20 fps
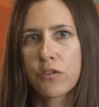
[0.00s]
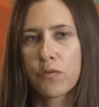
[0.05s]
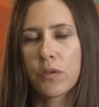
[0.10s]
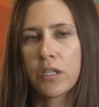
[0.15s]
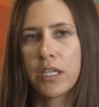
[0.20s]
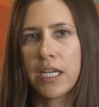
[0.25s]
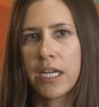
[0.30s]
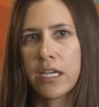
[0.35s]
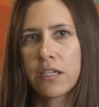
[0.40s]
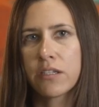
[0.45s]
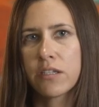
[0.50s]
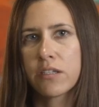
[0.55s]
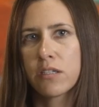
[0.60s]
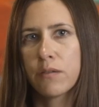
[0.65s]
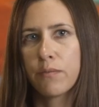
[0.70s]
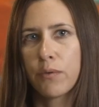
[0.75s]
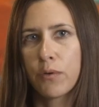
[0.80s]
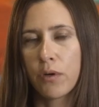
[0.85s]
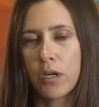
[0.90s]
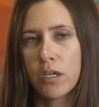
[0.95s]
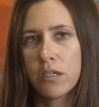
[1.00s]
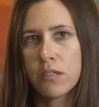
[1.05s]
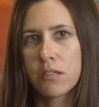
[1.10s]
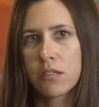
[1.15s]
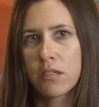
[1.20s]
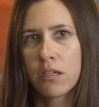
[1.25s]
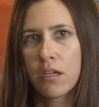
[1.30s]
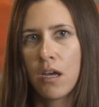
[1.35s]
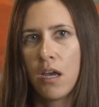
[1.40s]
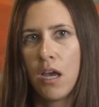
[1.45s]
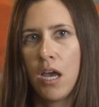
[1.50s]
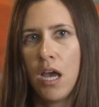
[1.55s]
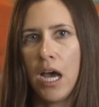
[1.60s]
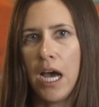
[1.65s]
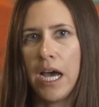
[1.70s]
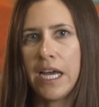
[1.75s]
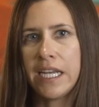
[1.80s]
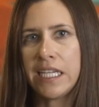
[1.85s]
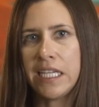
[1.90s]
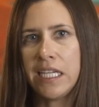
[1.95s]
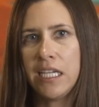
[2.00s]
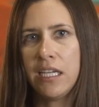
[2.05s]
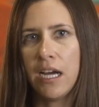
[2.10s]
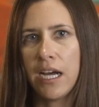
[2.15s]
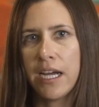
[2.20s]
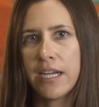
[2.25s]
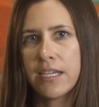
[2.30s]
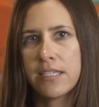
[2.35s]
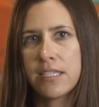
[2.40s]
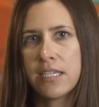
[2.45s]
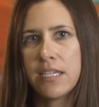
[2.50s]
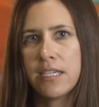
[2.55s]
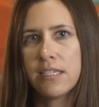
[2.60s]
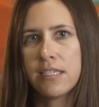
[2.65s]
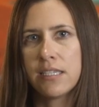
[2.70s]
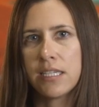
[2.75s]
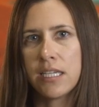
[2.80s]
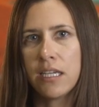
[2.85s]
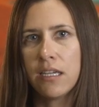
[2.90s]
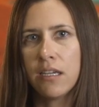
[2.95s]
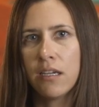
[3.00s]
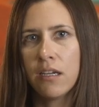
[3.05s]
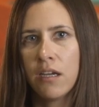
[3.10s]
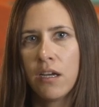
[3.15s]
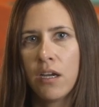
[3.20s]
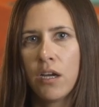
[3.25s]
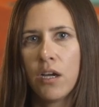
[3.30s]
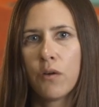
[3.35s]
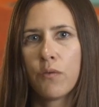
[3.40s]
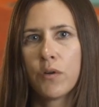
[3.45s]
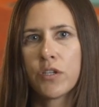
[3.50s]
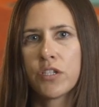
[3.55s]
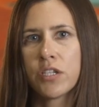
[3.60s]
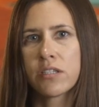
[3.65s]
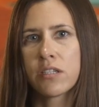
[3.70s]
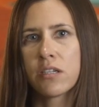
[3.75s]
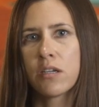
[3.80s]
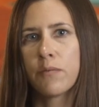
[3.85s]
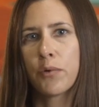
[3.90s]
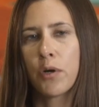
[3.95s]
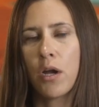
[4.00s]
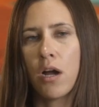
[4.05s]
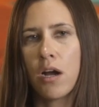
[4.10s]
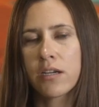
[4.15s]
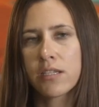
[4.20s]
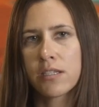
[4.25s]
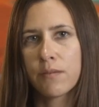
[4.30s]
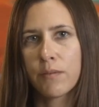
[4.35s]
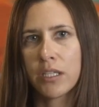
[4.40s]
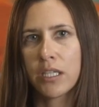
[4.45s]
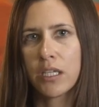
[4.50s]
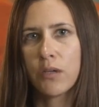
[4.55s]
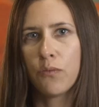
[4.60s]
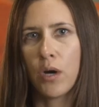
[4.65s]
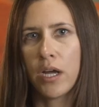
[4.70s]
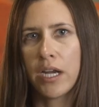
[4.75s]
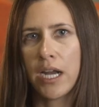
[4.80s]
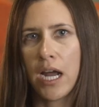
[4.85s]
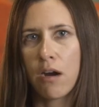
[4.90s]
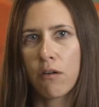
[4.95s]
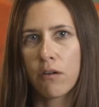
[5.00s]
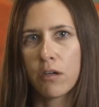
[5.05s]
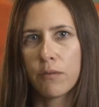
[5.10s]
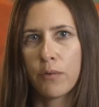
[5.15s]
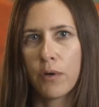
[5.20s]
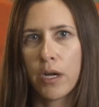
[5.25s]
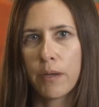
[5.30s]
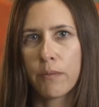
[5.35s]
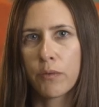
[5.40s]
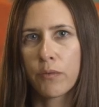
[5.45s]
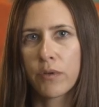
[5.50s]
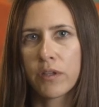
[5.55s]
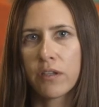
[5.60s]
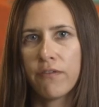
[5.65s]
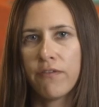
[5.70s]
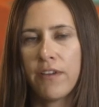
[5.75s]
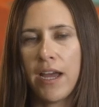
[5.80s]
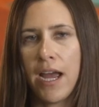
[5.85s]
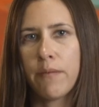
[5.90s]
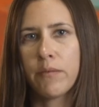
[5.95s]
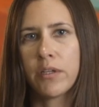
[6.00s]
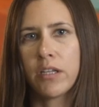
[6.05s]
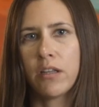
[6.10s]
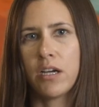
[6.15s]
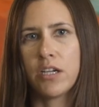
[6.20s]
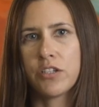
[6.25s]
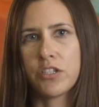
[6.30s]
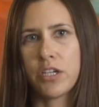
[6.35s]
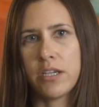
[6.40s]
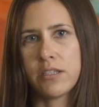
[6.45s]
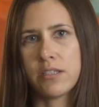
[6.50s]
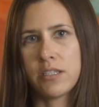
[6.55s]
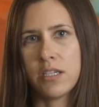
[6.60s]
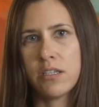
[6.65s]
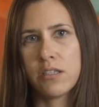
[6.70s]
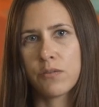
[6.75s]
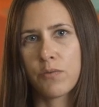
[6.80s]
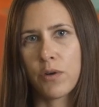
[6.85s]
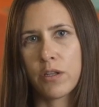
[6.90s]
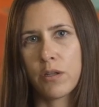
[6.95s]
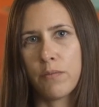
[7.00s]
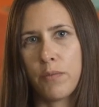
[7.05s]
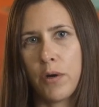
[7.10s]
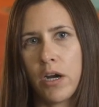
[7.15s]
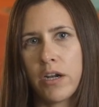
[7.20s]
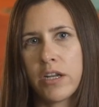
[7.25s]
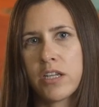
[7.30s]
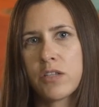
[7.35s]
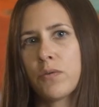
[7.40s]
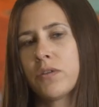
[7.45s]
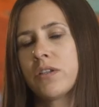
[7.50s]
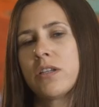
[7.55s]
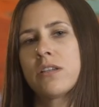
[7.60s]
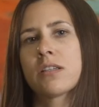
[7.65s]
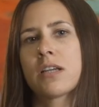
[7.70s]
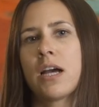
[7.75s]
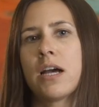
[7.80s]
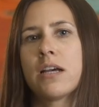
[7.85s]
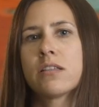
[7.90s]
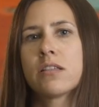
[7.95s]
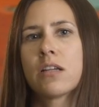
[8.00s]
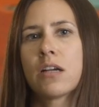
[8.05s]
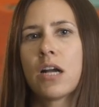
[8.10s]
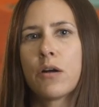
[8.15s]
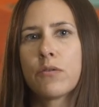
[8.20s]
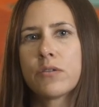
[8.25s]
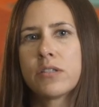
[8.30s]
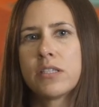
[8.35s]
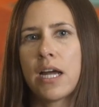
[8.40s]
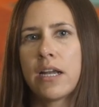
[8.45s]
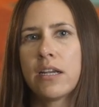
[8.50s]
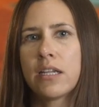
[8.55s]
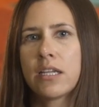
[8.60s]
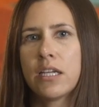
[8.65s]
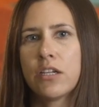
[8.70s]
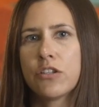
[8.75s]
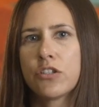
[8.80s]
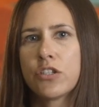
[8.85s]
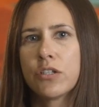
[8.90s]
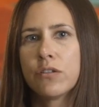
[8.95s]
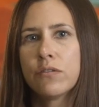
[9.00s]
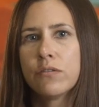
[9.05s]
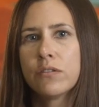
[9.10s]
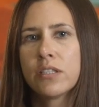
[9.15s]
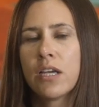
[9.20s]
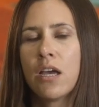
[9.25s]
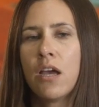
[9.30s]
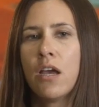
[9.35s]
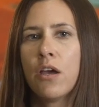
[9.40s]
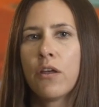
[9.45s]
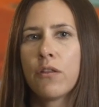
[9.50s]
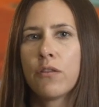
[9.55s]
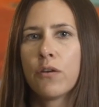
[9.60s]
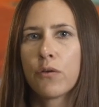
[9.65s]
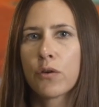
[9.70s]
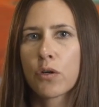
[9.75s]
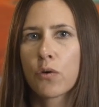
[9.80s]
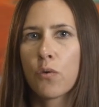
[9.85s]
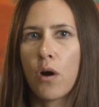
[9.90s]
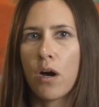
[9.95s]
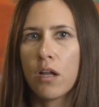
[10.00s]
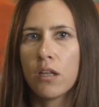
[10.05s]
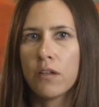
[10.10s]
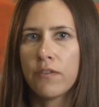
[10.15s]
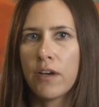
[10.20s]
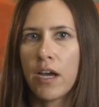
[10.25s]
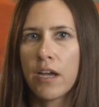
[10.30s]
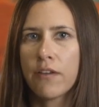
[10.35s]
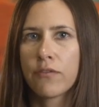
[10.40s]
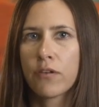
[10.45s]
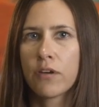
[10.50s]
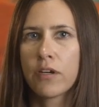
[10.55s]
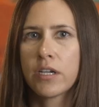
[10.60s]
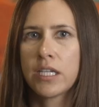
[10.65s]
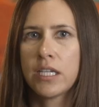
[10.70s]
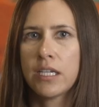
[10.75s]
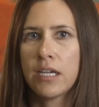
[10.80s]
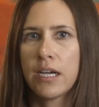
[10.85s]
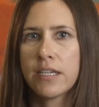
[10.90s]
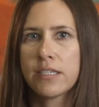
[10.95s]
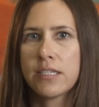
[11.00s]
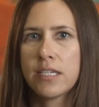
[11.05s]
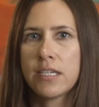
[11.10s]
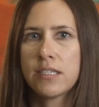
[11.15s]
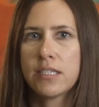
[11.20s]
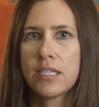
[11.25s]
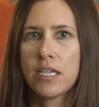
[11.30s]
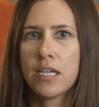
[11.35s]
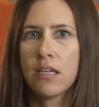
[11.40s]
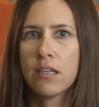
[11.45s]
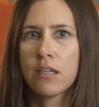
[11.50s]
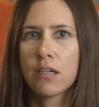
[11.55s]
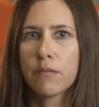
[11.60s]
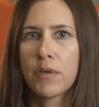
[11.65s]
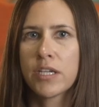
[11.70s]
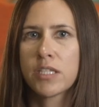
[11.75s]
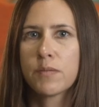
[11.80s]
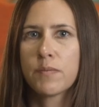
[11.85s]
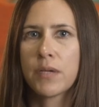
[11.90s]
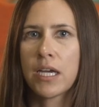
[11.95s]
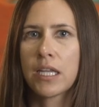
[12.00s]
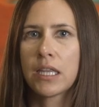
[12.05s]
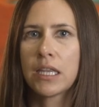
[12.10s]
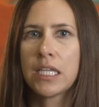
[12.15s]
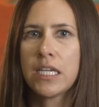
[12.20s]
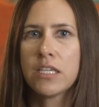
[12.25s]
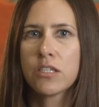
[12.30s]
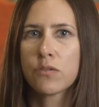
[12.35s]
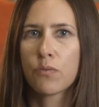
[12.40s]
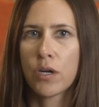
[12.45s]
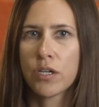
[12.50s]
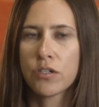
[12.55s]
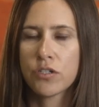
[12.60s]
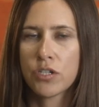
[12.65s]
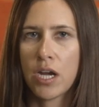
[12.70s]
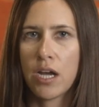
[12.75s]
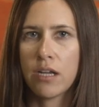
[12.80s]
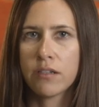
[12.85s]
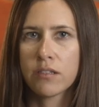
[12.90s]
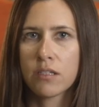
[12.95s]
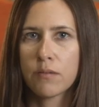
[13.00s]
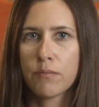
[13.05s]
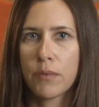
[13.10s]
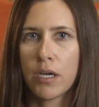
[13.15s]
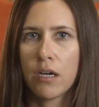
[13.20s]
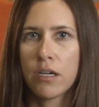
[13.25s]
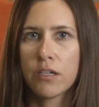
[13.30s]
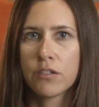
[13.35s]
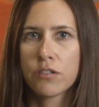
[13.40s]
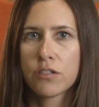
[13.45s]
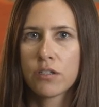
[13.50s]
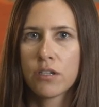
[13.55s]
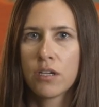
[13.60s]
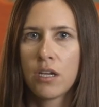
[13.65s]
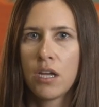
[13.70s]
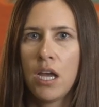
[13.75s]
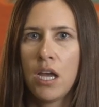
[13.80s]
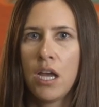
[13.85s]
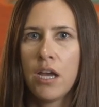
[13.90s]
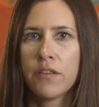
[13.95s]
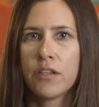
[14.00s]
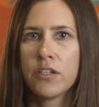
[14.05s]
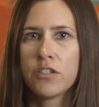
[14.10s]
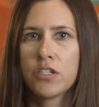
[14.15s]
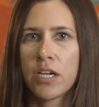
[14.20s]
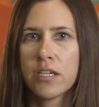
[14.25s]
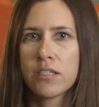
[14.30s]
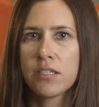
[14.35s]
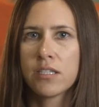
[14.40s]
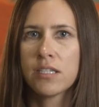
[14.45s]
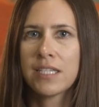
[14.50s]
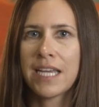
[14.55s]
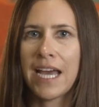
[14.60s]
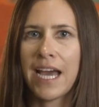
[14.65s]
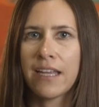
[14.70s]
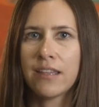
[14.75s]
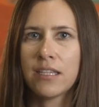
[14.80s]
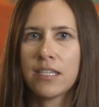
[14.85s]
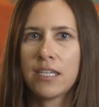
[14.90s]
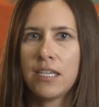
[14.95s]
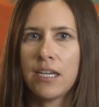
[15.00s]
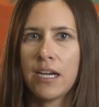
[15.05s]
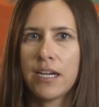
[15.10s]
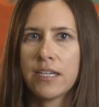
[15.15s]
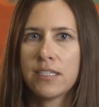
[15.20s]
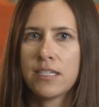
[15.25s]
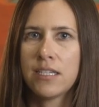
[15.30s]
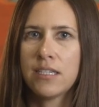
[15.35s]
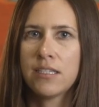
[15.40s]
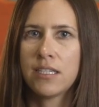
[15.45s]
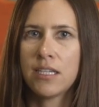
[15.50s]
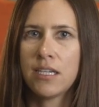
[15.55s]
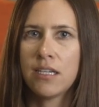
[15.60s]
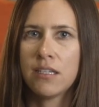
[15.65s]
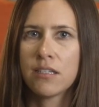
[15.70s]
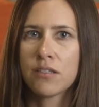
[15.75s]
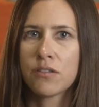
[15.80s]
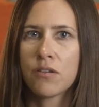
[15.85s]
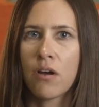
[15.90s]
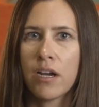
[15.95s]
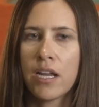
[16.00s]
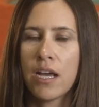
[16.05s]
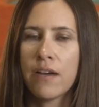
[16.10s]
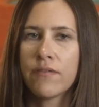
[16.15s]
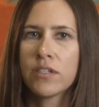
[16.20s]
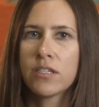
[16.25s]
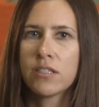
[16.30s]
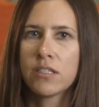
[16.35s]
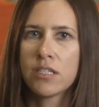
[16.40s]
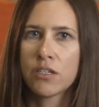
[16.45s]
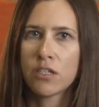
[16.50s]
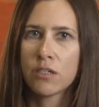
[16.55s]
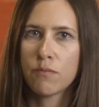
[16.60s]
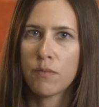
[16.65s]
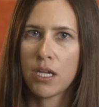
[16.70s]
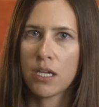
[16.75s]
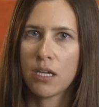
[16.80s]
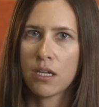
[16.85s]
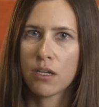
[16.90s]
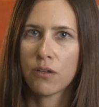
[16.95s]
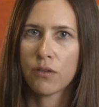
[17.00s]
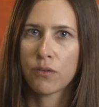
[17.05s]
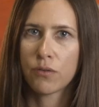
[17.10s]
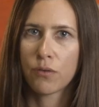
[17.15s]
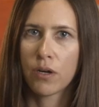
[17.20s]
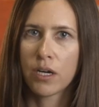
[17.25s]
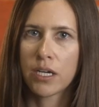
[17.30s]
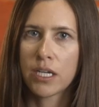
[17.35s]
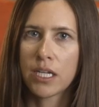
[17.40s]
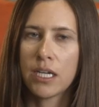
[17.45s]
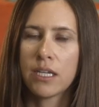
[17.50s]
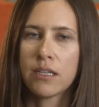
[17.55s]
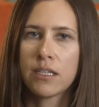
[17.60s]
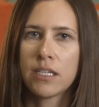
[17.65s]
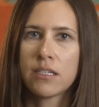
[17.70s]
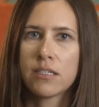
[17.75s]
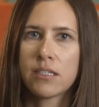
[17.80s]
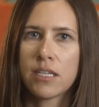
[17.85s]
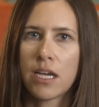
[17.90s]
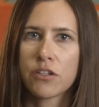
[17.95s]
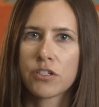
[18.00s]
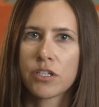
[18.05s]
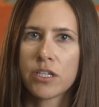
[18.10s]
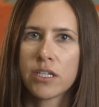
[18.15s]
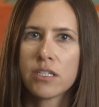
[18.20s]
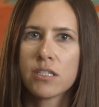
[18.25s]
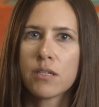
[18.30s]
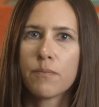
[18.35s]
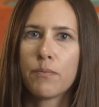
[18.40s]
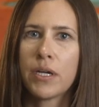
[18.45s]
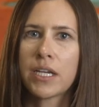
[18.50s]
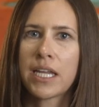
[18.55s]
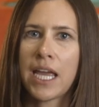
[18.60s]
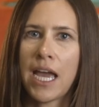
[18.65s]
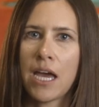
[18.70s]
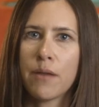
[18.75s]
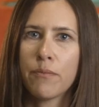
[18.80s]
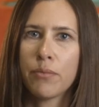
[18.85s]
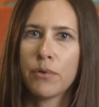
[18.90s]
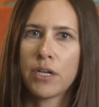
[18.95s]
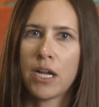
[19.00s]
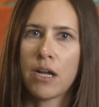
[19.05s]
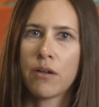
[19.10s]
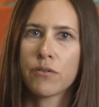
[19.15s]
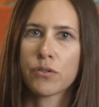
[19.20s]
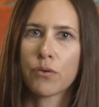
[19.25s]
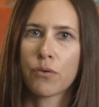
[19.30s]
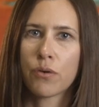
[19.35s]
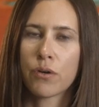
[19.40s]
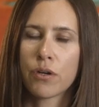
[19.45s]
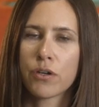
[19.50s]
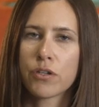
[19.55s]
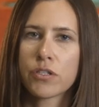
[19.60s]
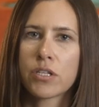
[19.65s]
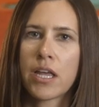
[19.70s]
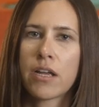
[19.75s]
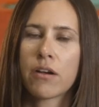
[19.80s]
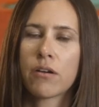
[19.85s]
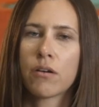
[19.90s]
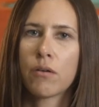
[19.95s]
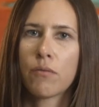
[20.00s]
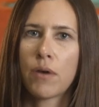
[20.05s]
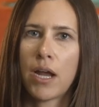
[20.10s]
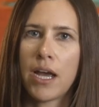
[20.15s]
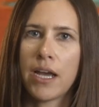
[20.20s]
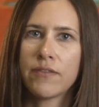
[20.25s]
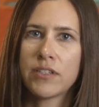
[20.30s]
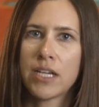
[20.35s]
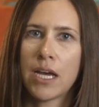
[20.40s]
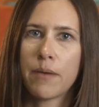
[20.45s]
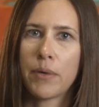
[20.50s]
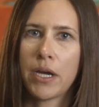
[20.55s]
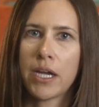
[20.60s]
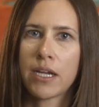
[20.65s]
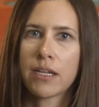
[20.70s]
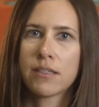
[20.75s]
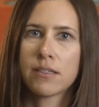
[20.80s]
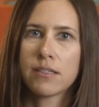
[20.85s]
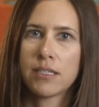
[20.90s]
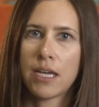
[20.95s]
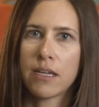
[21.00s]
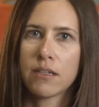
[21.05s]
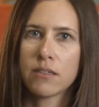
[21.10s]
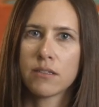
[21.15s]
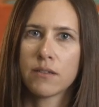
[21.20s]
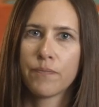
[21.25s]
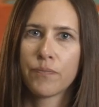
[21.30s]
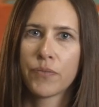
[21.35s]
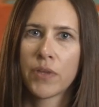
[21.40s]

relating to support, an EICC, which is an approximately 1 hour appointment with a family law justice where the parties will discuss their outstanding issues, though to qualify for an EICC, there must be at least one child of the marriage. The justice at the EICC does not have decision-making authority in these sessions, but can pronounce orders that are arrived at by consent.